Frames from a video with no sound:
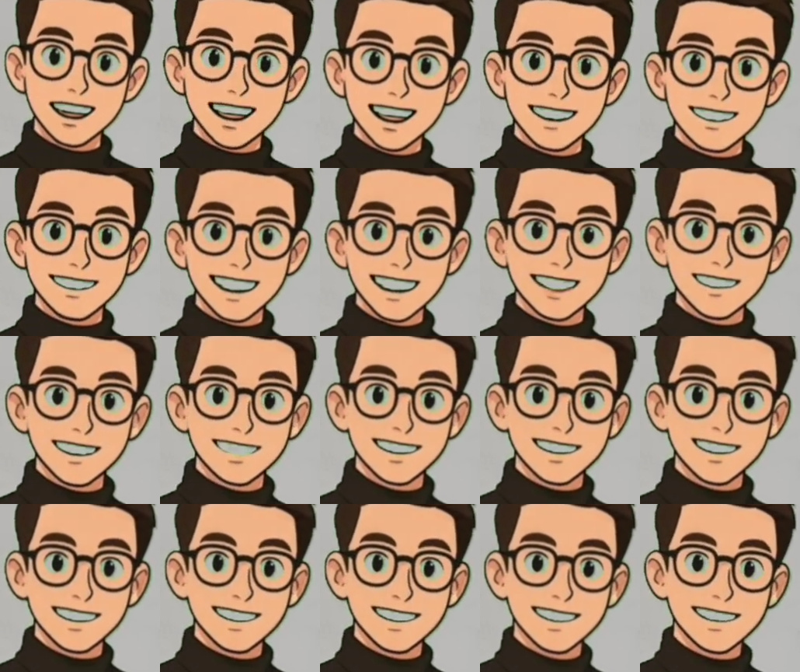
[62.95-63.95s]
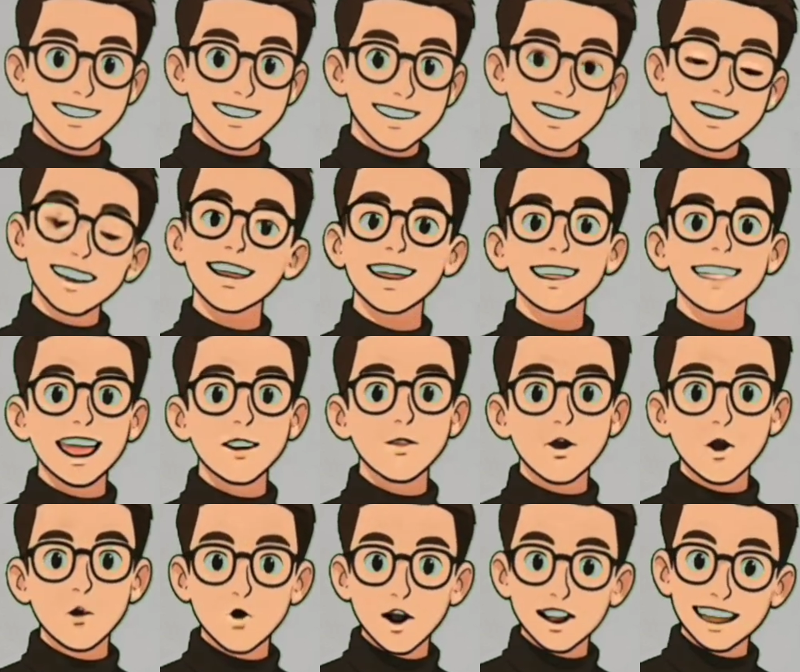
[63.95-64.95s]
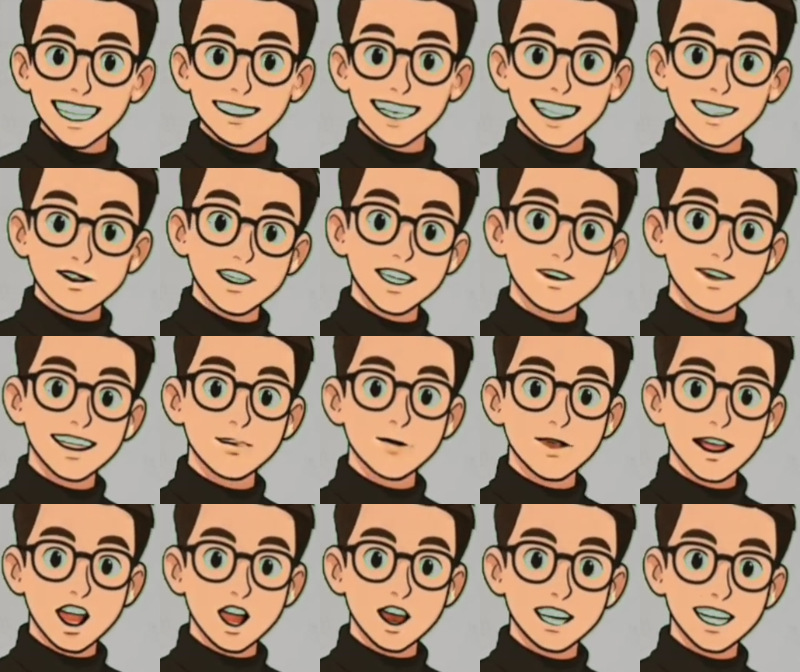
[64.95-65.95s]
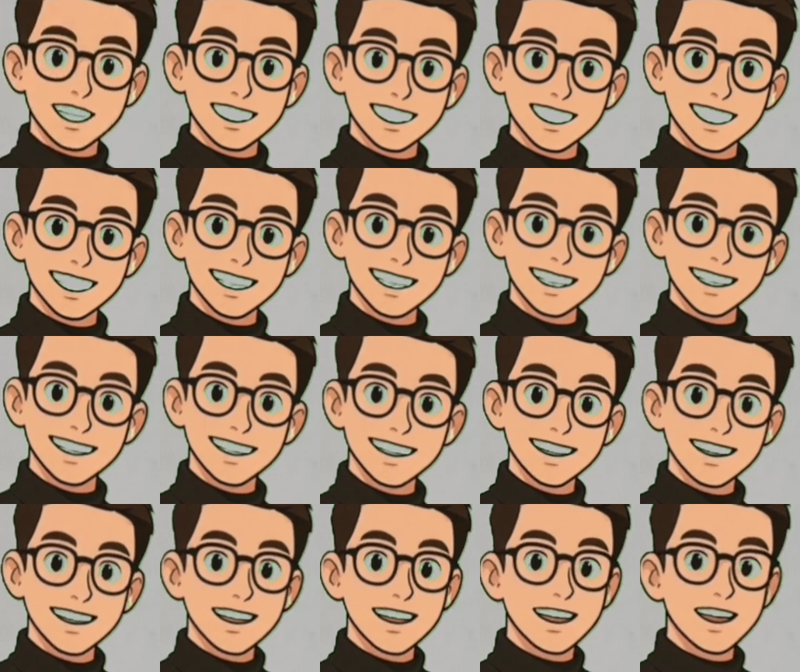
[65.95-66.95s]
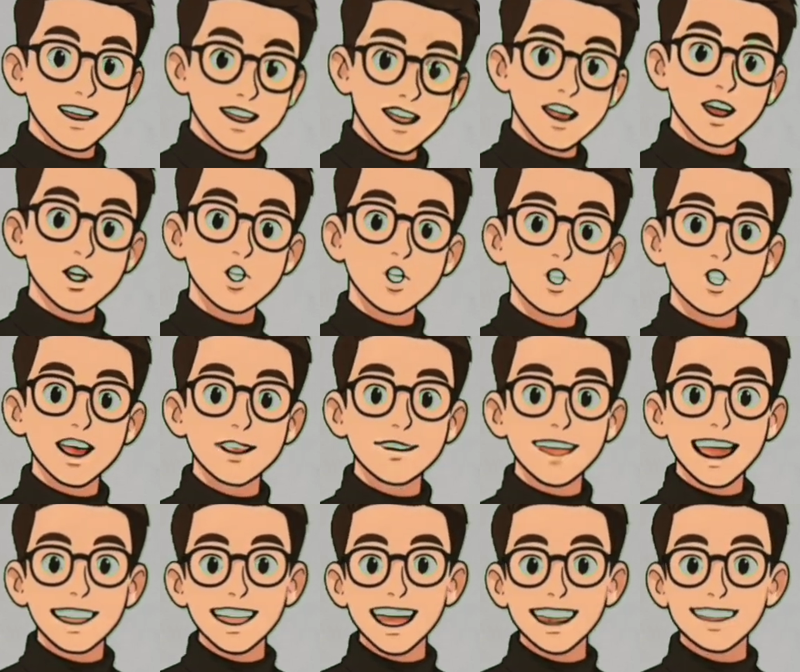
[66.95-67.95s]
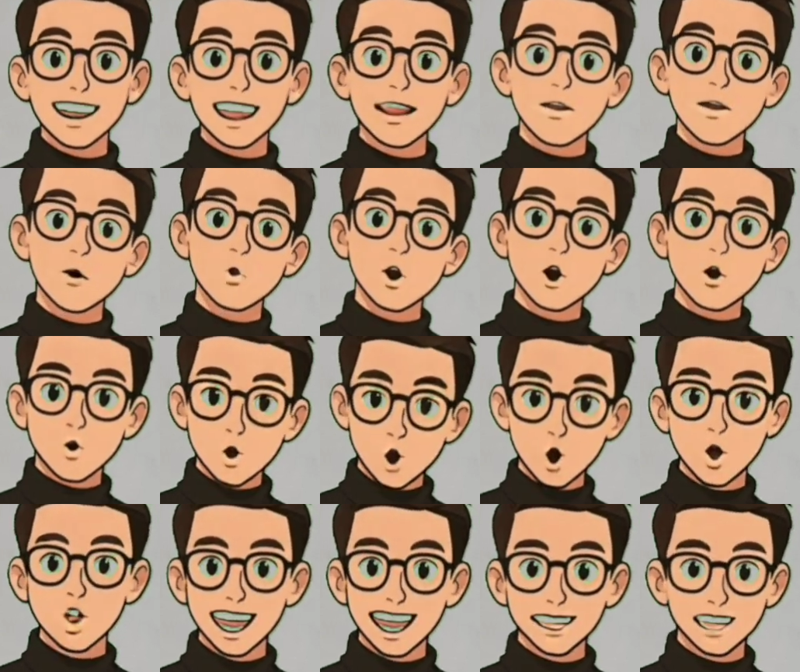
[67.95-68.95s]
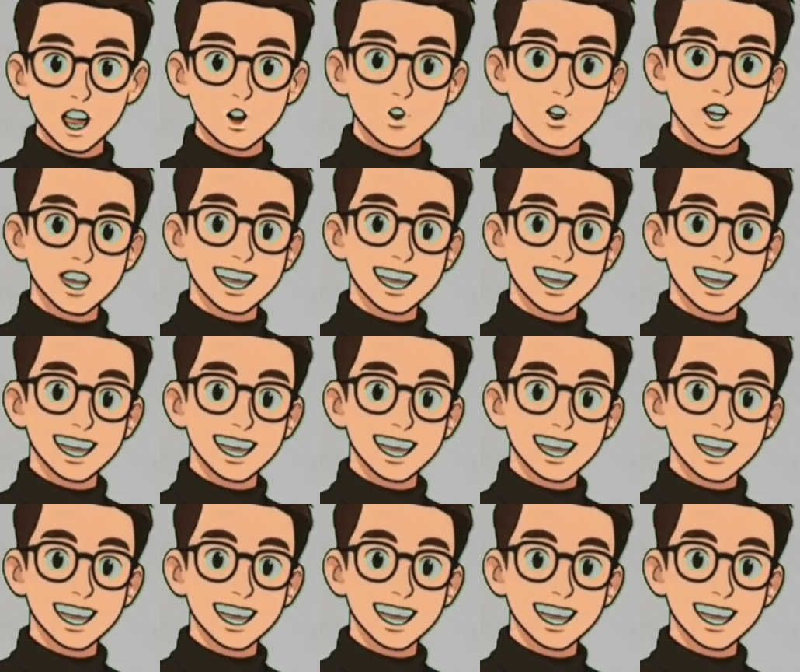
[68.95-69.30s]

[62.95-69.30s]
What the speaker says: the water immediately around the pebble begins to move up and down, and soon the water at the edge of the pond is oscillating.